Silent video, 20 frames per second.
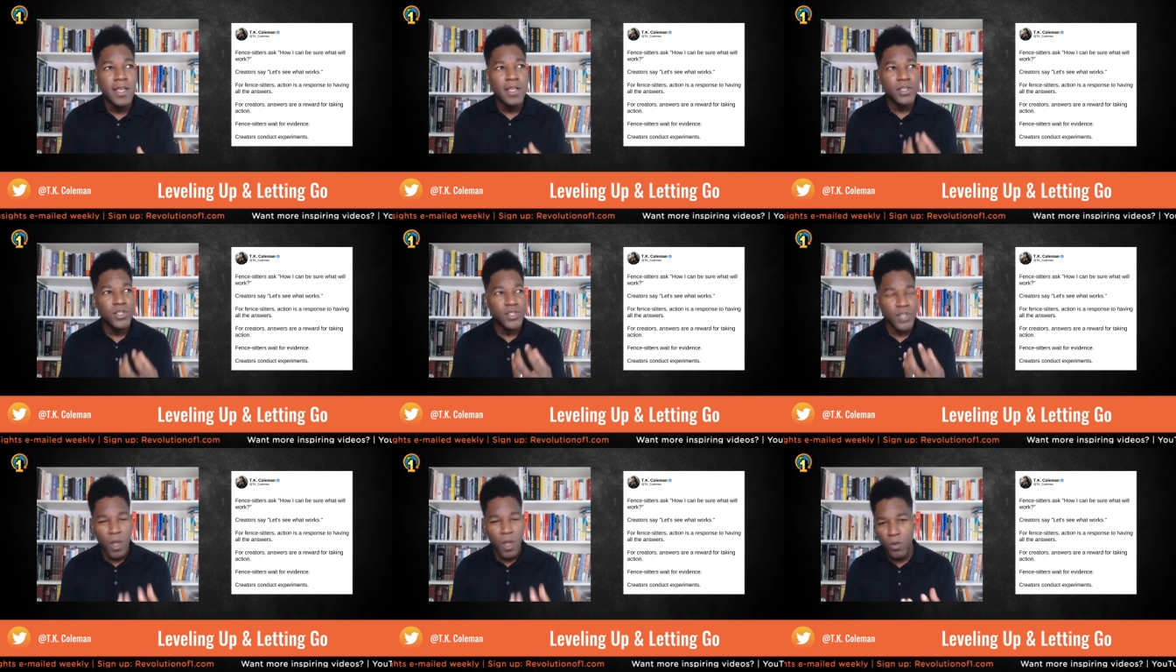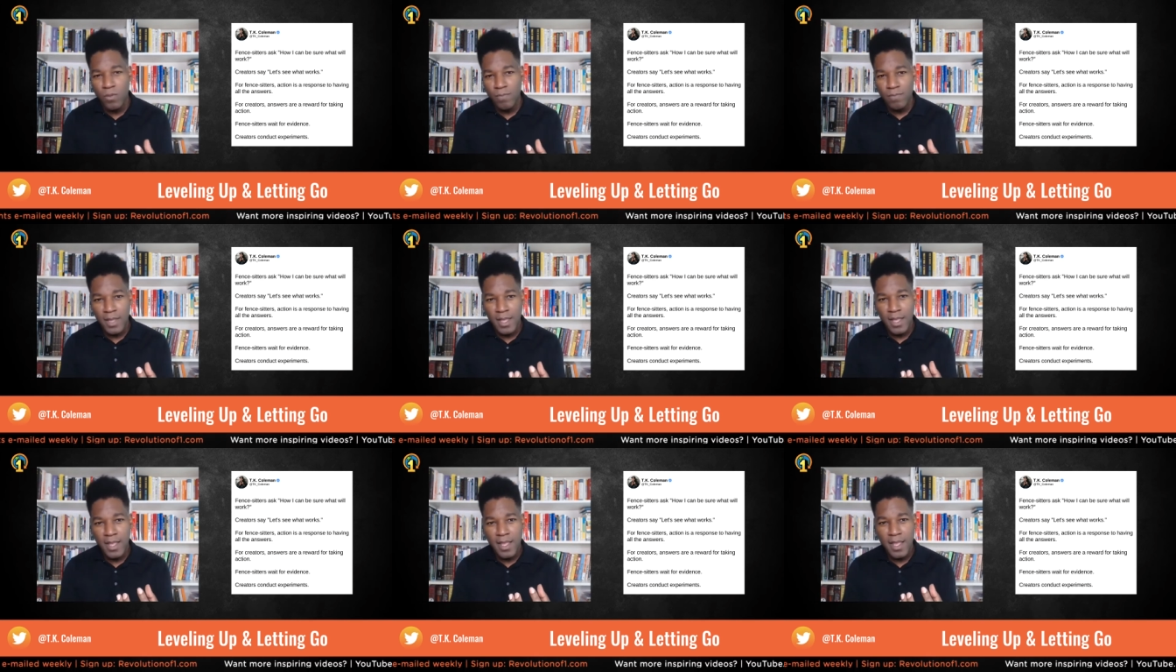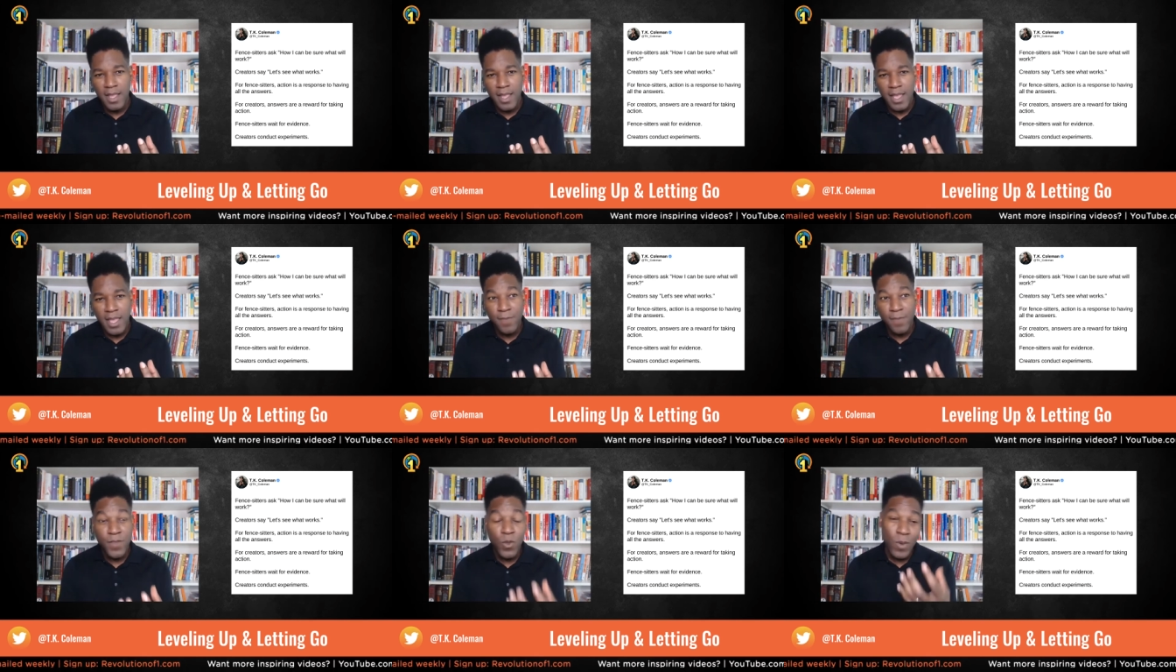So,
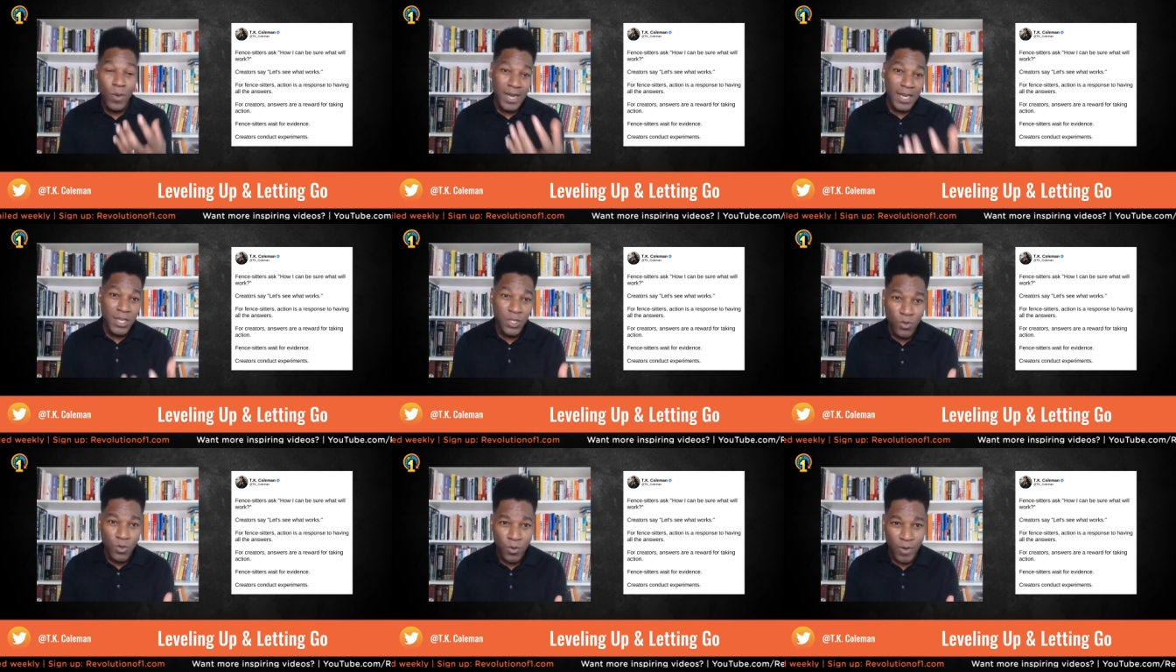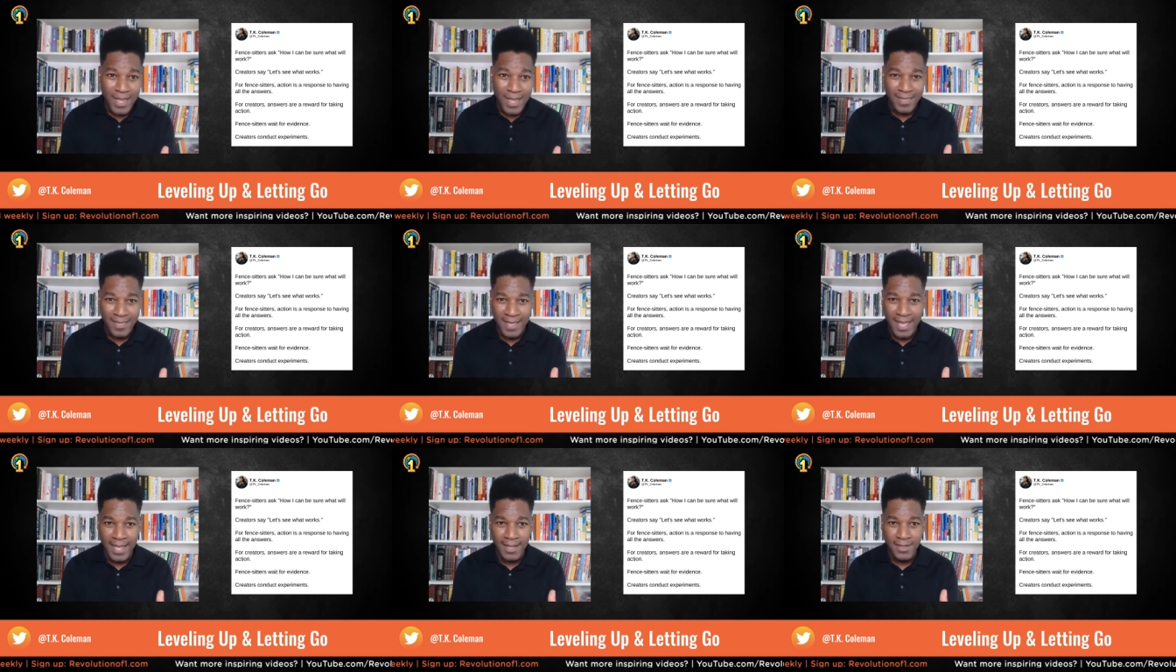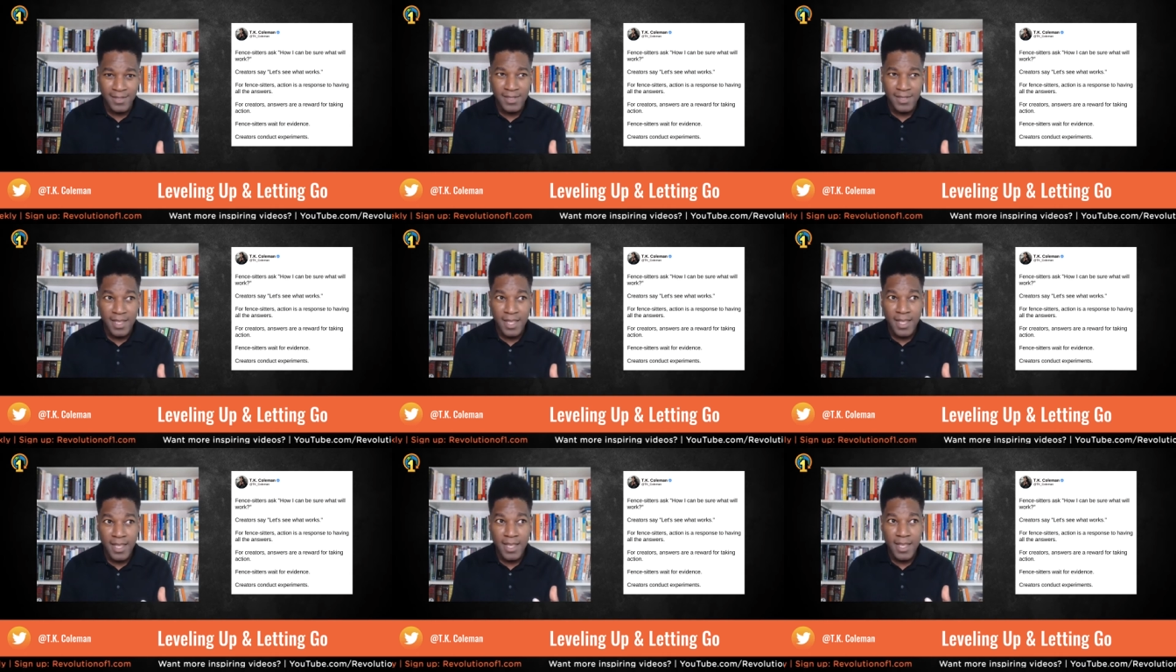if you want to do great things,